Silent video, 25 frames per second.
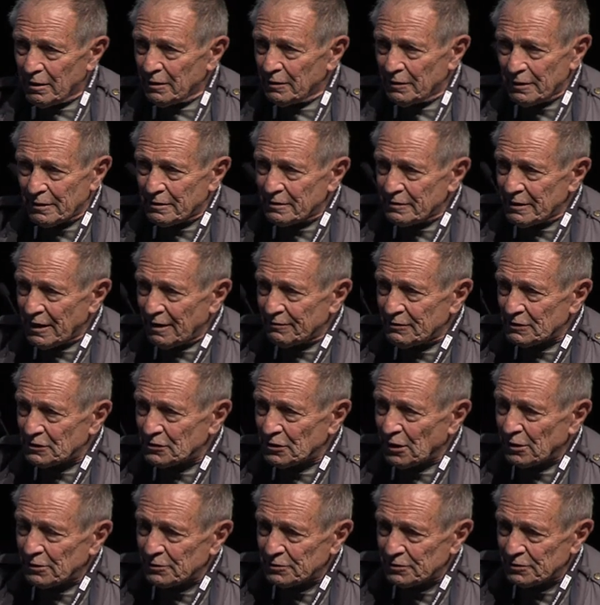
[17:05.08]
didn't have a
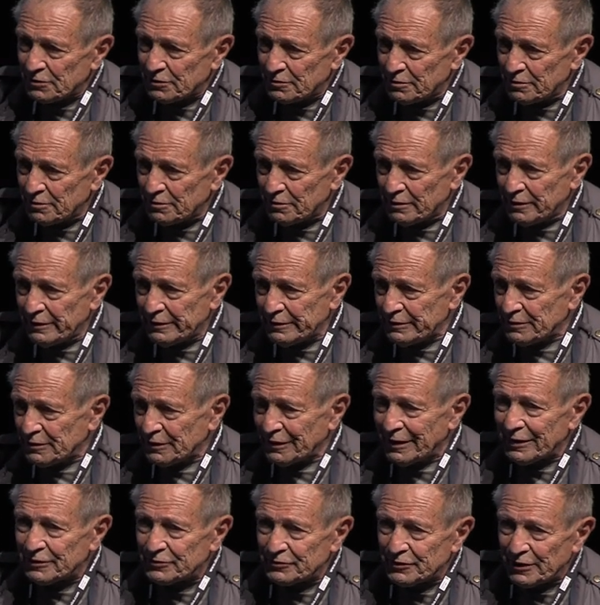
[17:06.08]
chance to
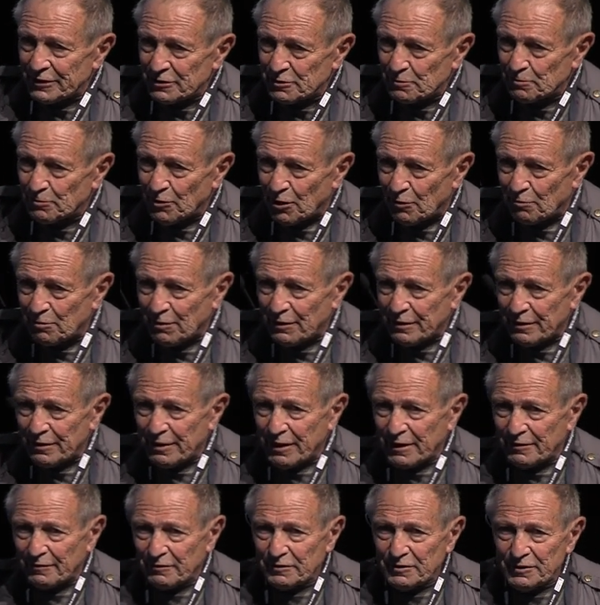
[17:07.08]
get dressed properly.
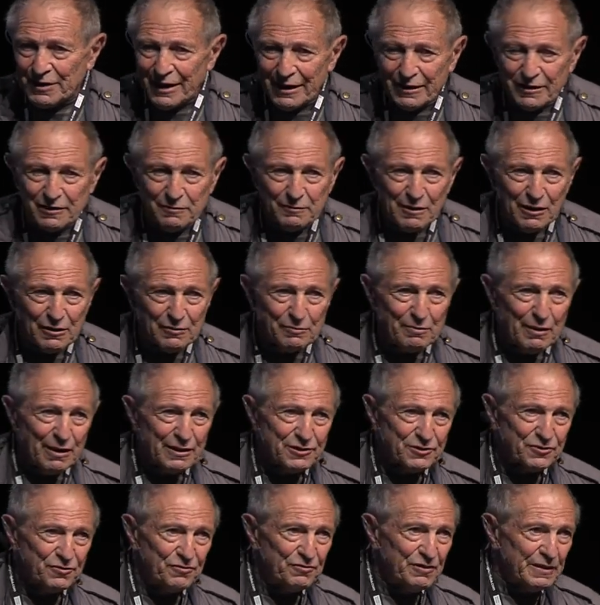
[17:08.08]
They dragged him out by
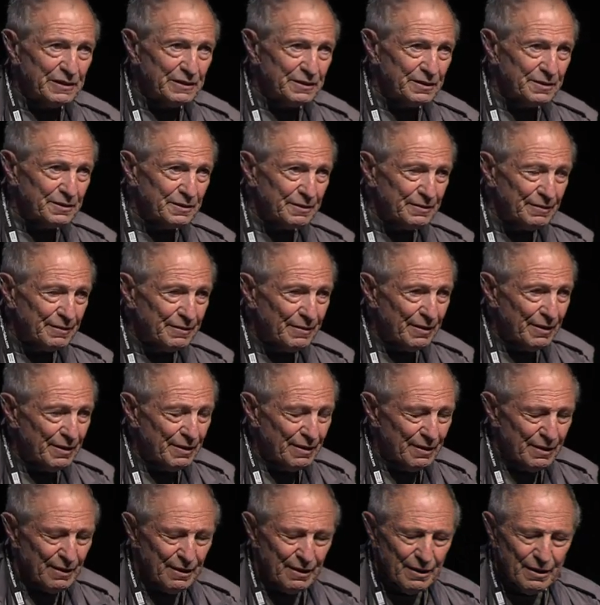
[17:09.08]
his feet.
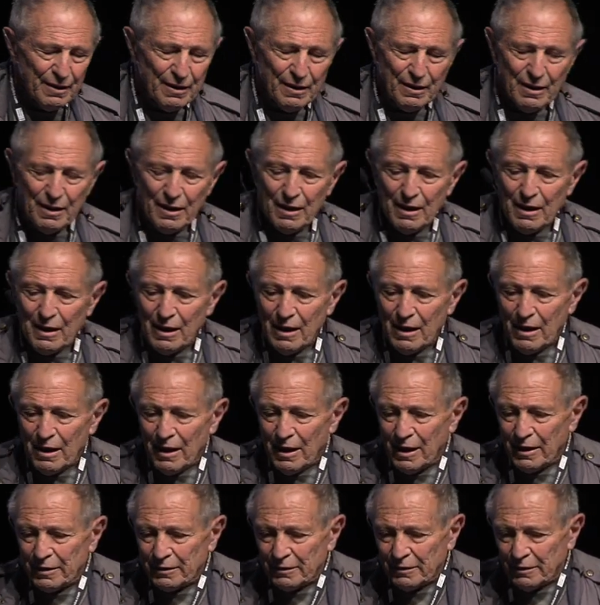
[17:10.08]

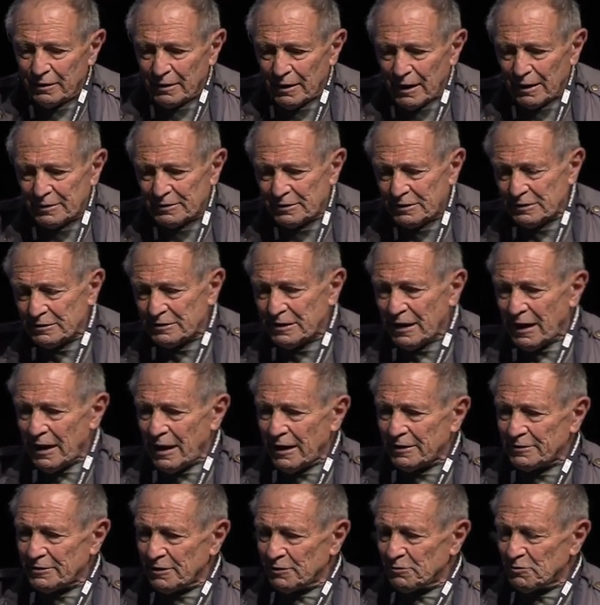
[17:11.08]
And as
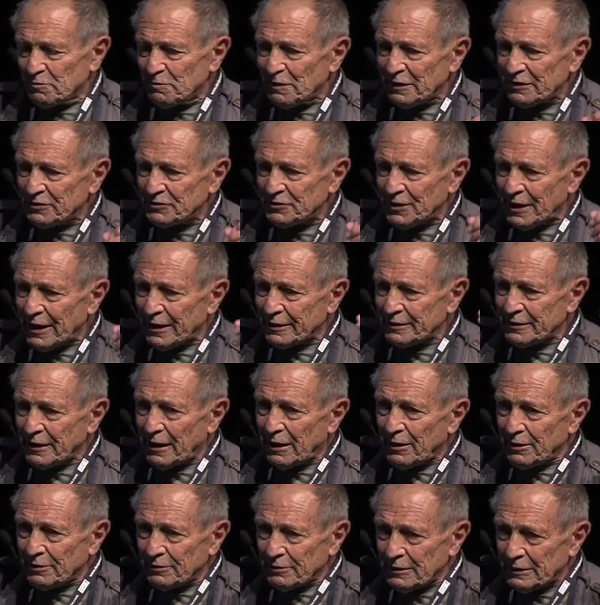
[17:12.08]
he was being dragged
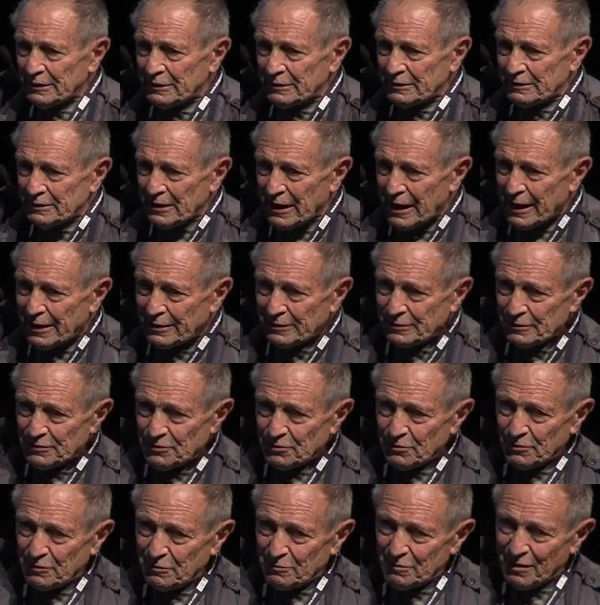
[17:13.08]
out, his hands
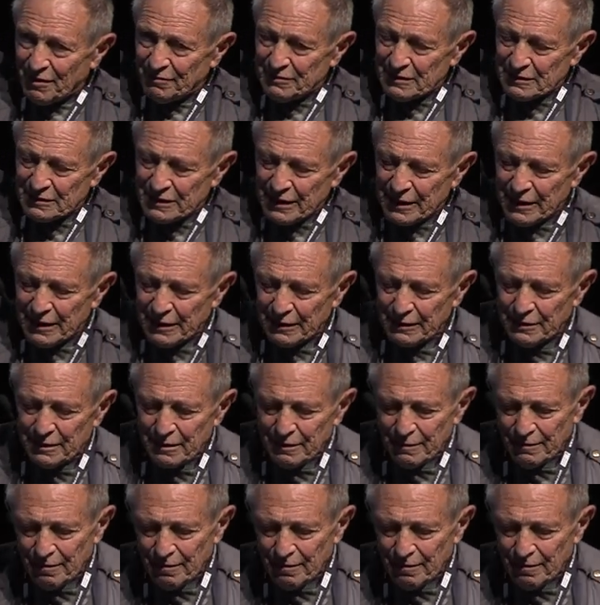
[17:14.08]
were above his head.